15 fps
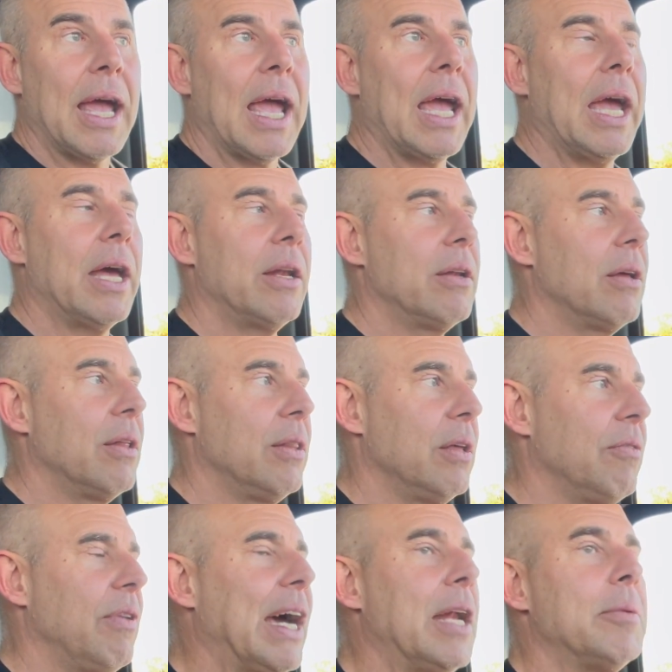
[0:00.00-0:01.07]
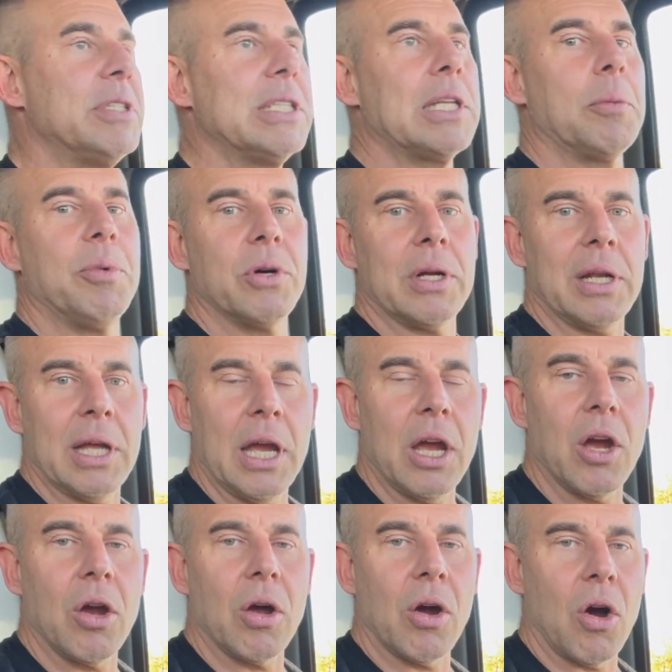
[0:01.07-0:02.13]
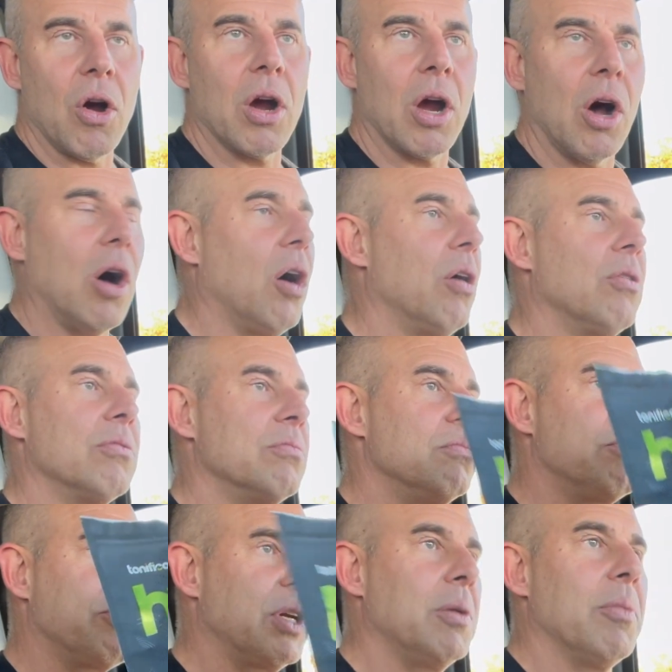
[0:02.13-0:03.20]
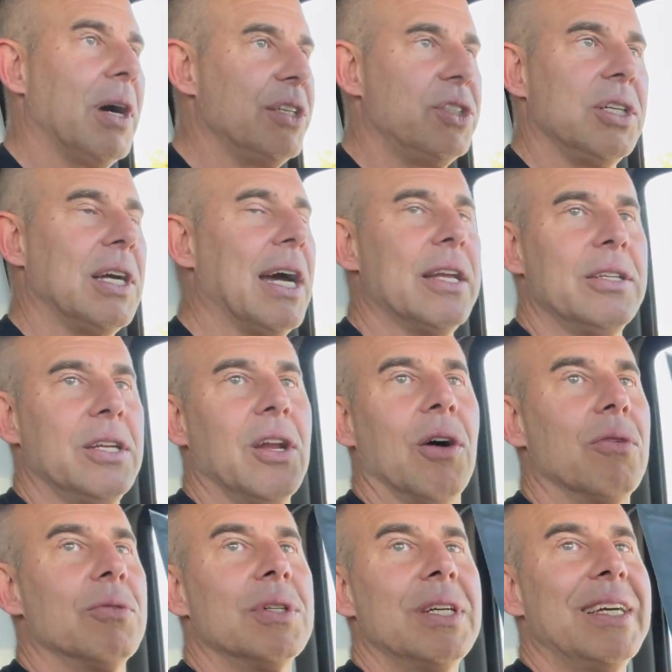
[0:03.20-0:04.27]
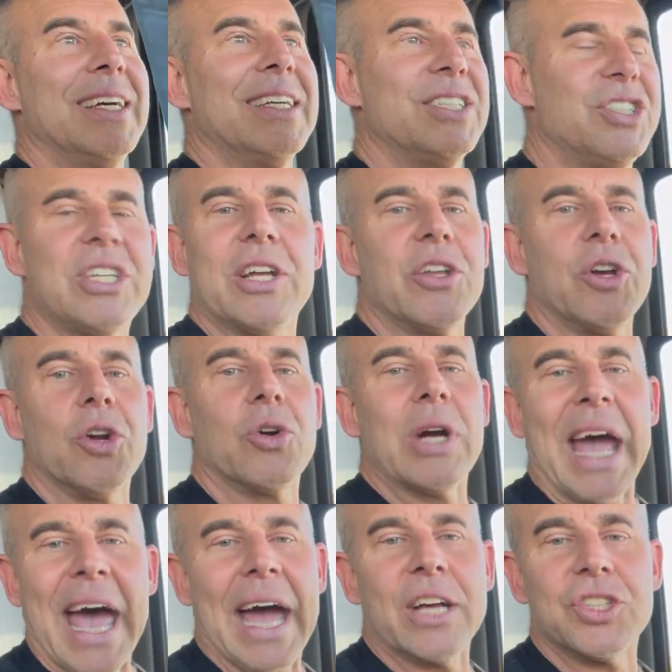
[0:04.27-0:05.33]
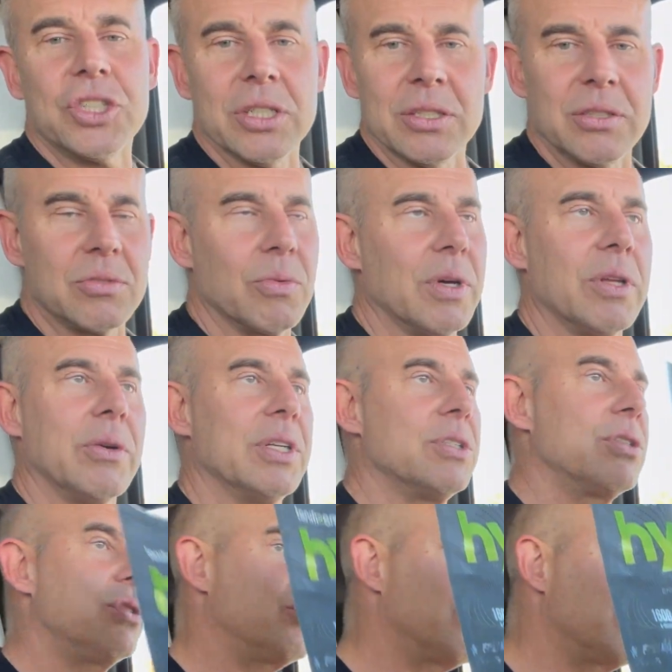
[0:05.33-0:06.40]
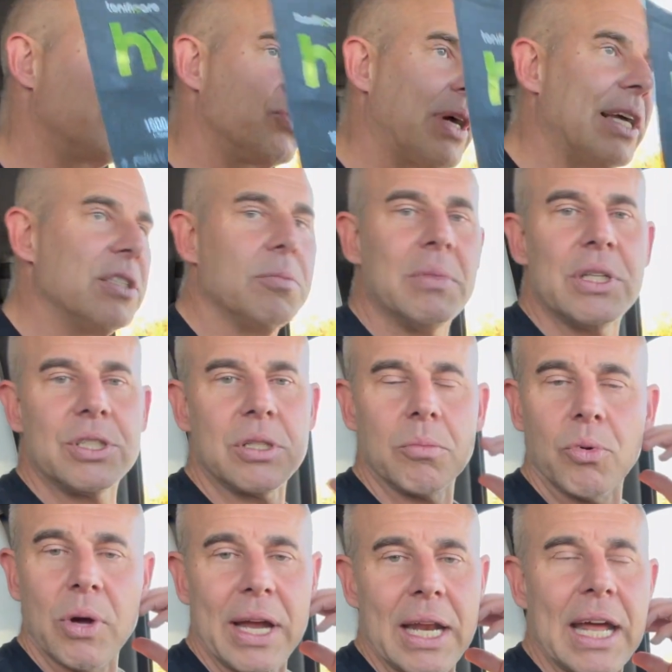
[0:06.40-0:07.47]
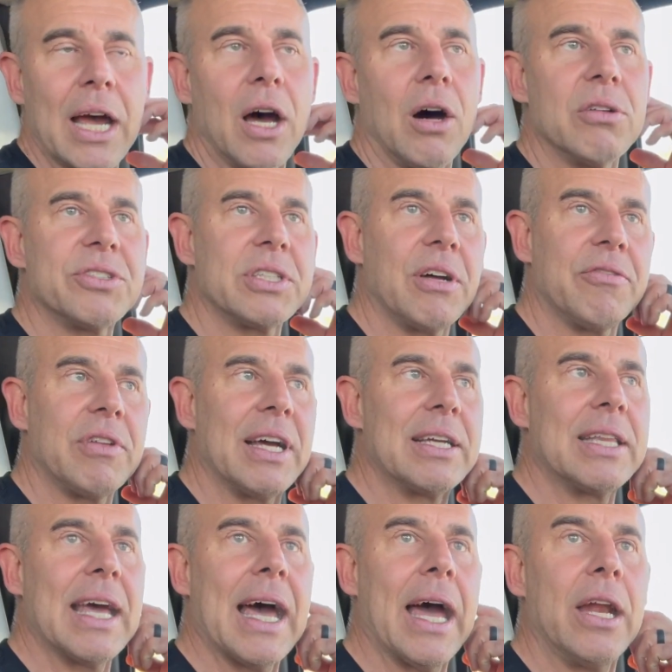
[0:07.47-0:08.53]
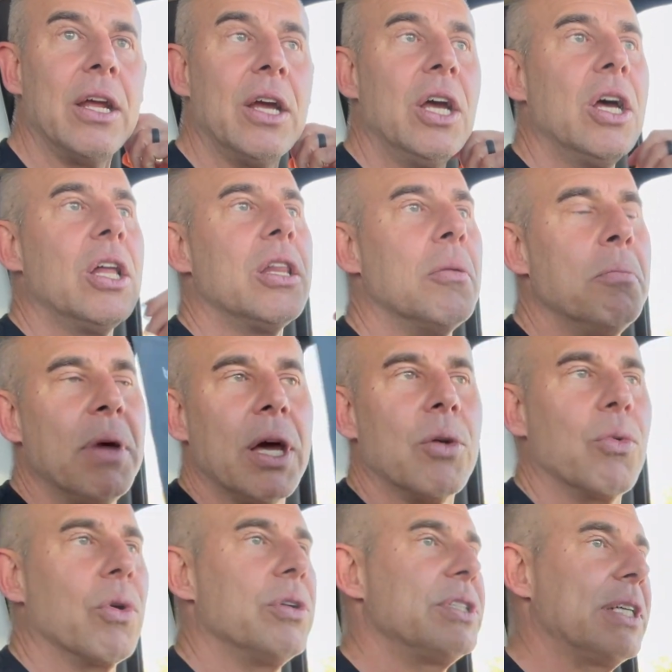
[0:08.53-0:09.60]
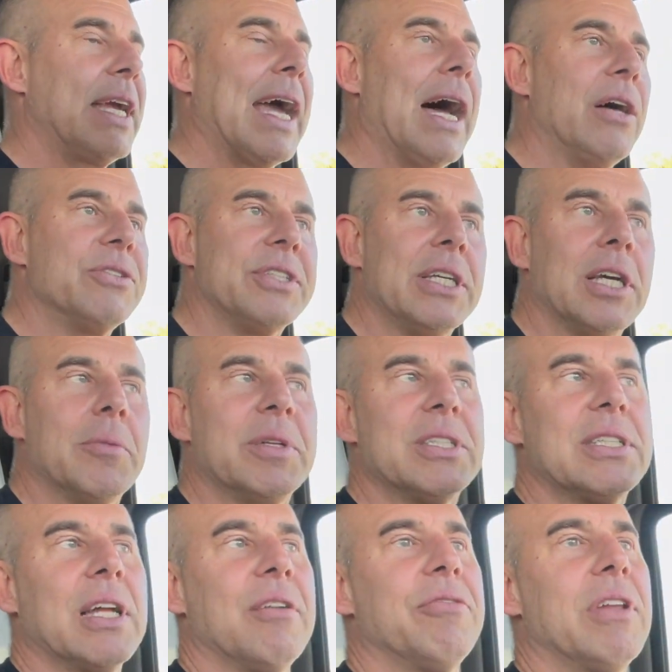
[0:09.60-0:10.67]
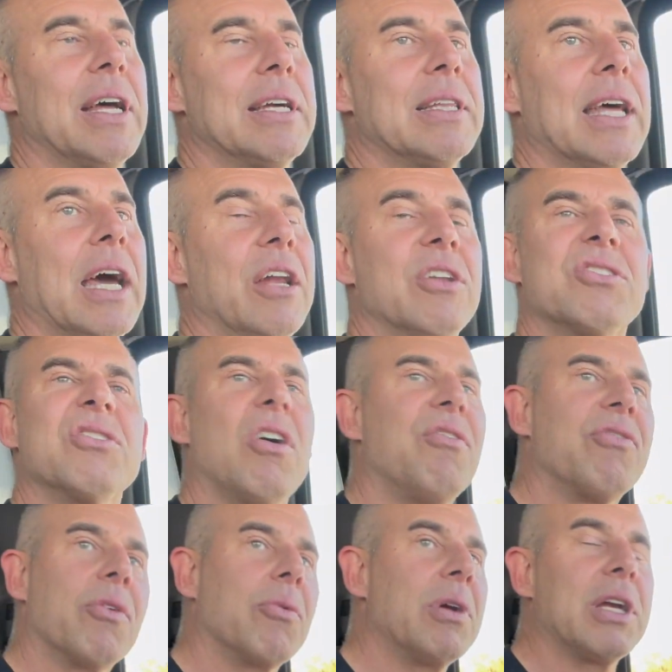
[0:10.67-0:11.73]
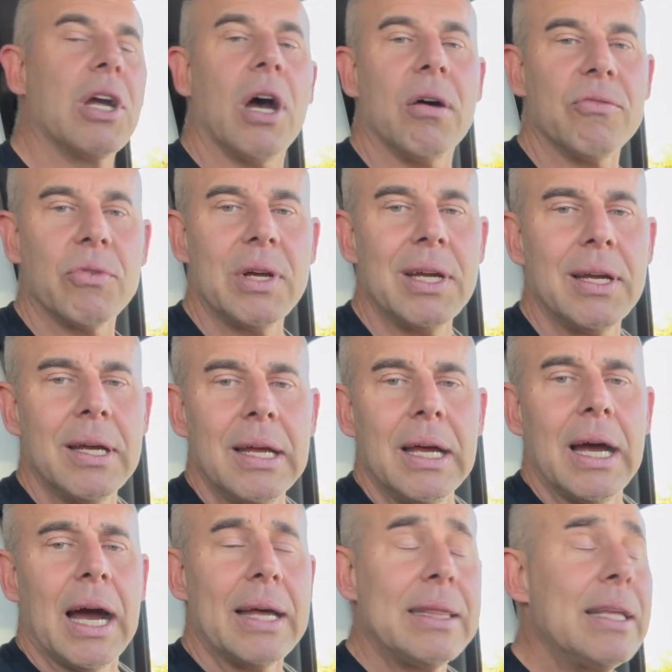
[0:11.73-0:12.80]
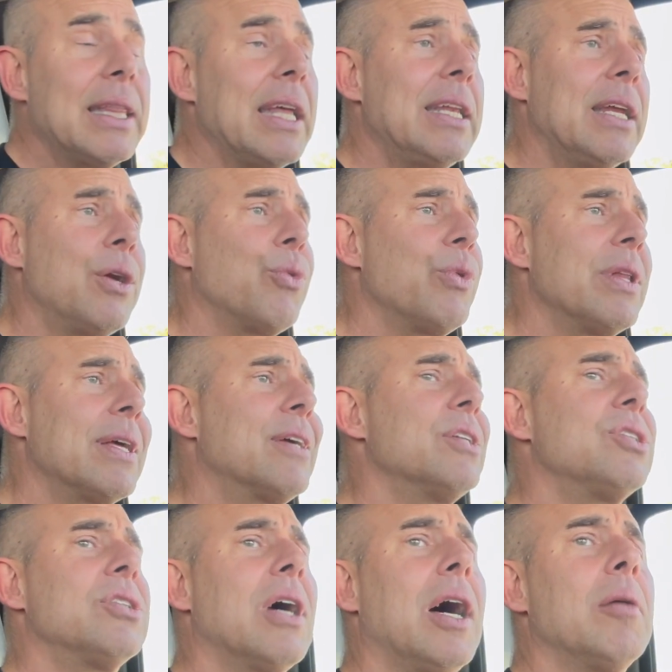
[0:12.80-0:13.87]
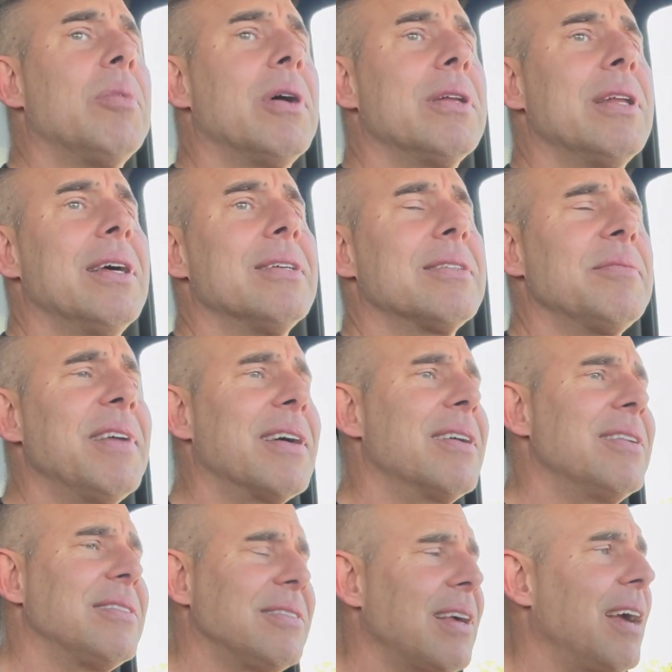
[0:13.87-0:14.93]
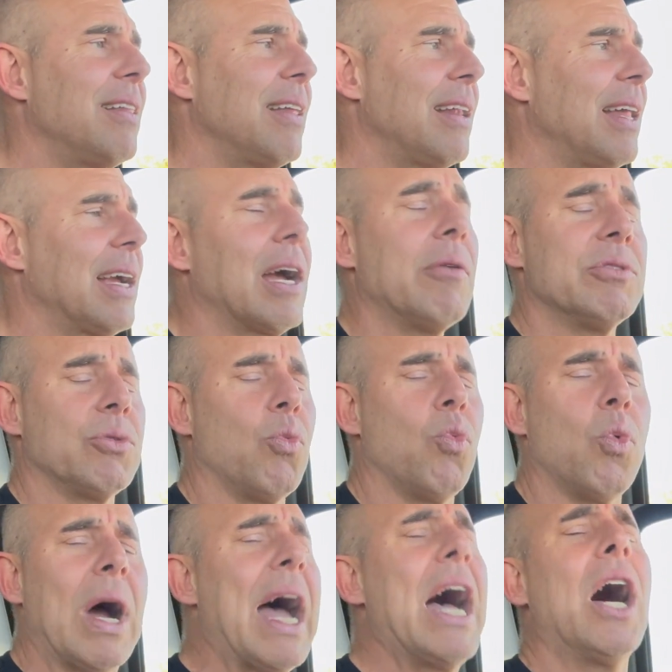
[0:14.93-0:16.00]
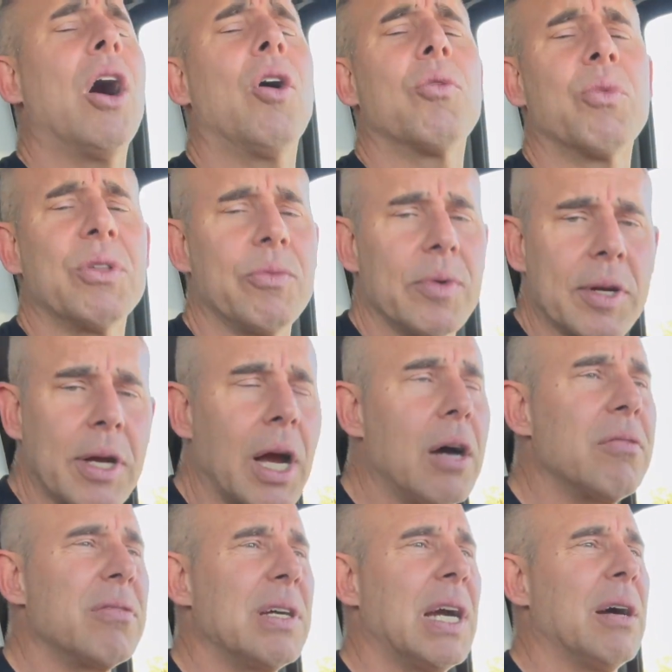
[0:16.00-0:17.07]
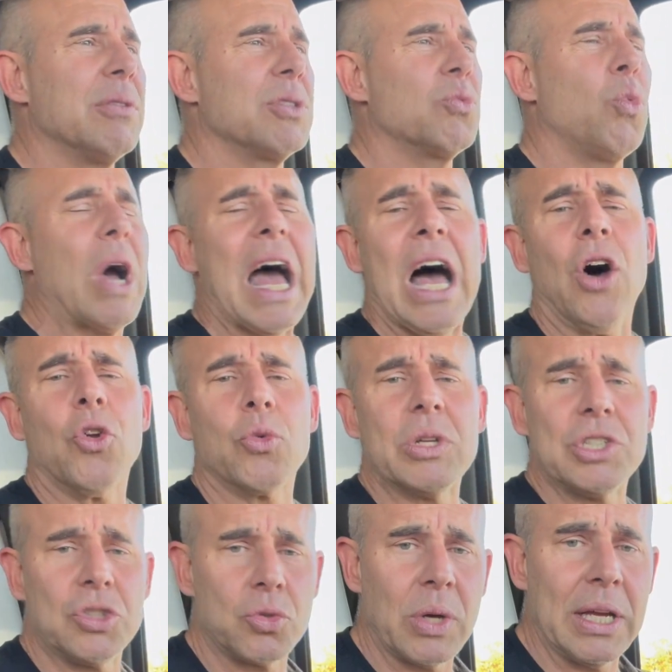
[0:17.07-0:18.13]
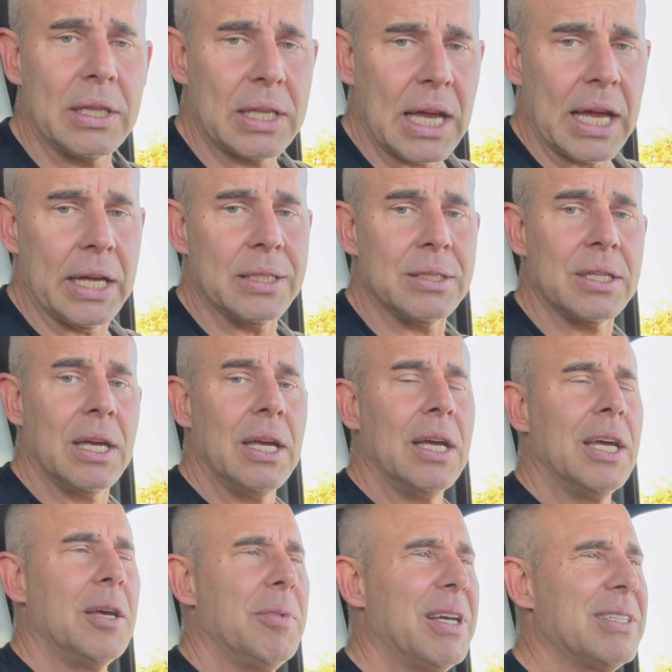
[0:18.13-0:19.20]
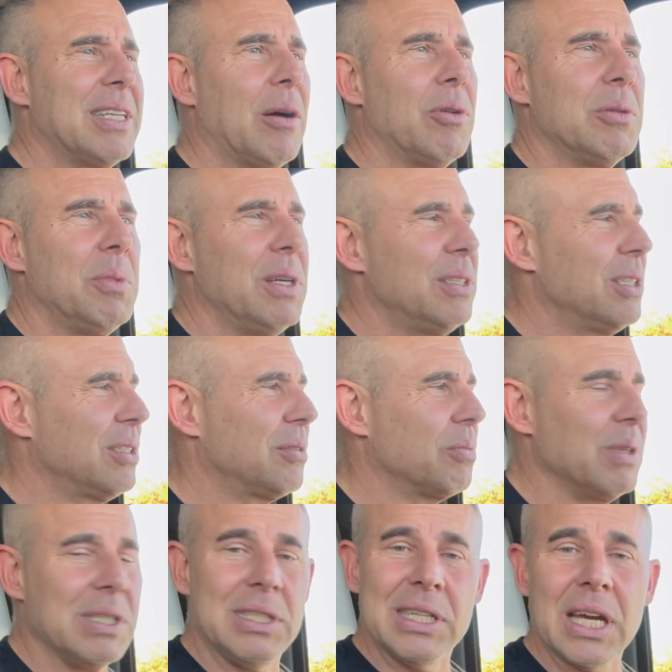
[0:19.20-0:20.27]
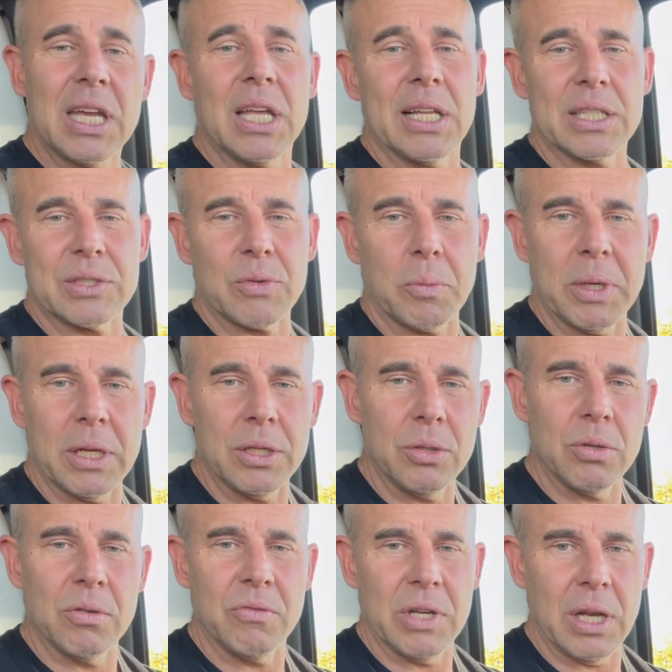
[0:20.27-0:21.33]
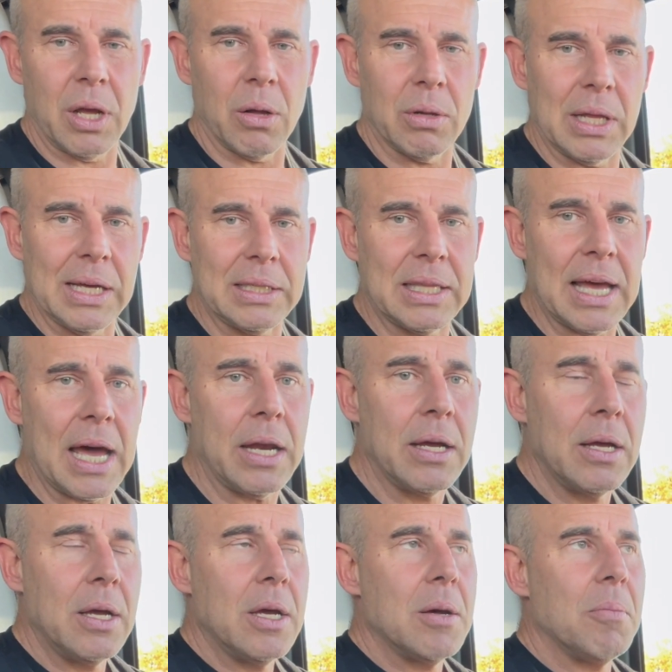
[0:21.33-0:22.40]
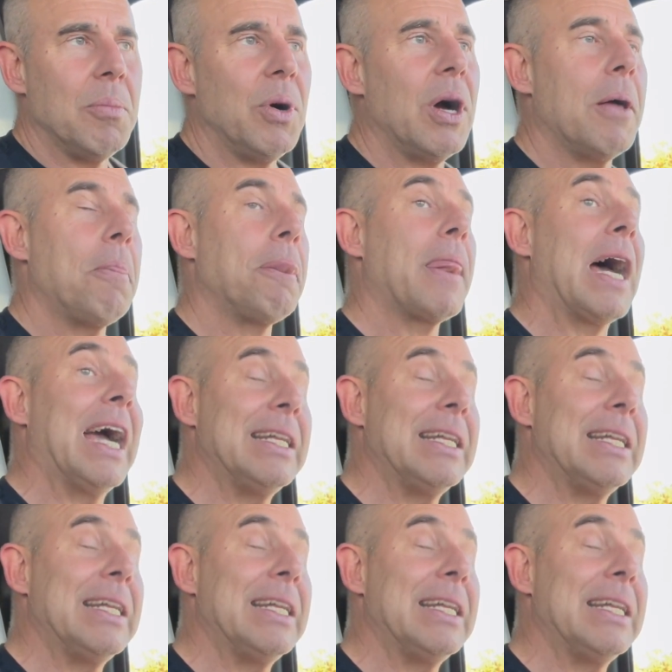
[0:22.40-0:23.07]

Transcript: And the vitamins that they put in here are all pretty much, you got, you know, cellular actions, whether it's neurotransmission, brain health, stuff like that, the minerals, the calcium and stuff like that. It's all for recovery. I think they did a really good job on this. I'm not going to say that like I was wowed with recovery. I was wowed with strength gains, because that would be just ridiculous for me to do a video like that. But I